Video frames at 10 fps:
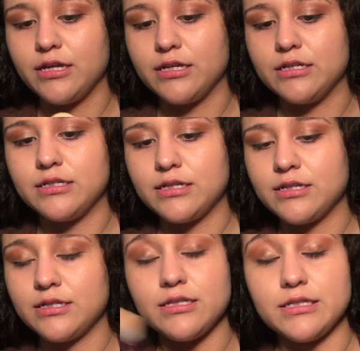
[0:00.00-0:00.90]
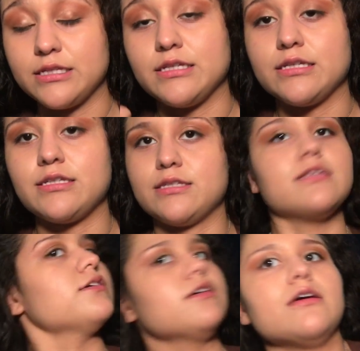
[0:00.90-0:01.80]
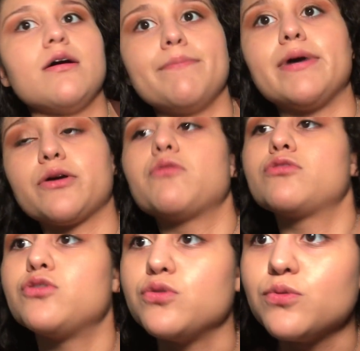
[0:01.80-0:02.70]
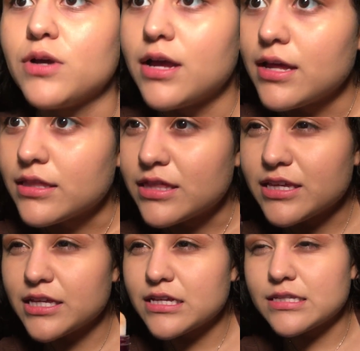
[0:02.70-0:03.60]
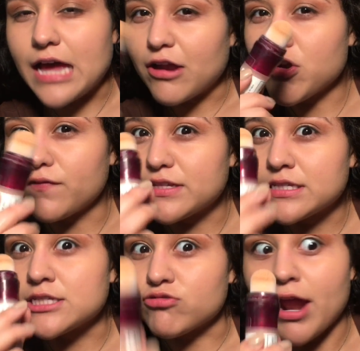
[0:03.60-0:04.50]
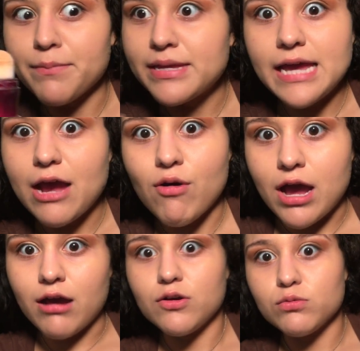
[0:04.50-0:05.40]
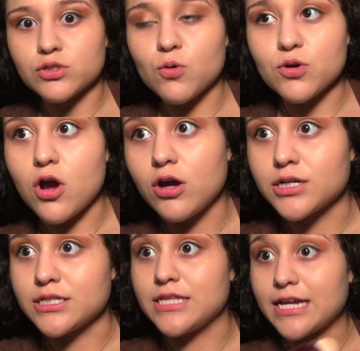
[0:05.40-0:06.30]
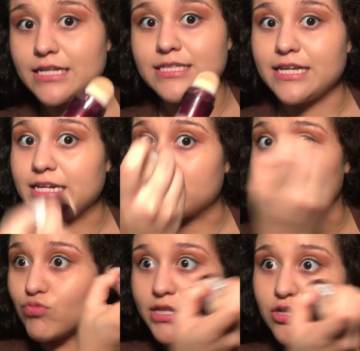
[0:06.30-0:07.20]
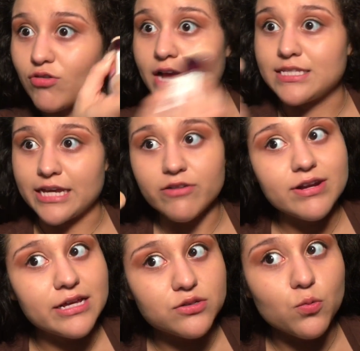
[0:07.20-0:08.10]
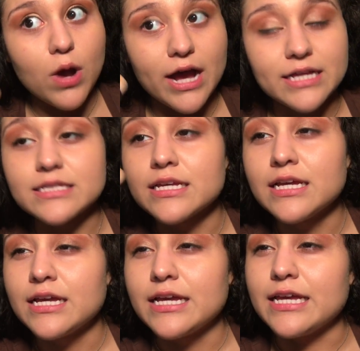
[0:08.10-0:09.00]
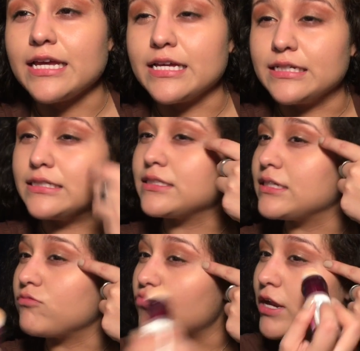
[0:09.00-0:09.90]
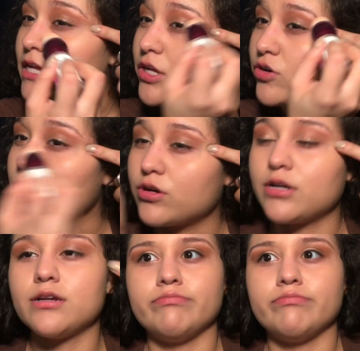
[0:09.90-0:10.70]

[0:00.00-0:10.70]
and this is my go-to. Thing is, I don't know if this is drying me out. I don't know what's going on, because like I said, it's really dry, Sahara Desert wise, and right here,